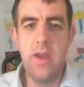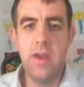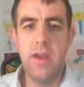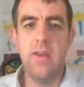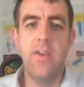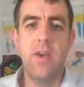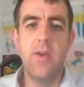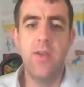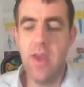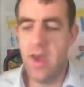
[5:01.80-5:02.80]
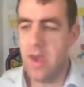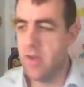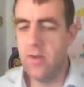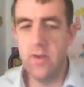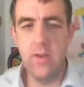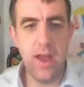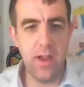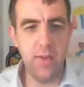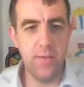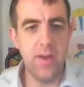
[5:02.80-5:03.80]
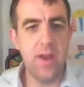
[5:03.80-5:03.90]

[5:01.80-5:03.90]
And so the angle alpha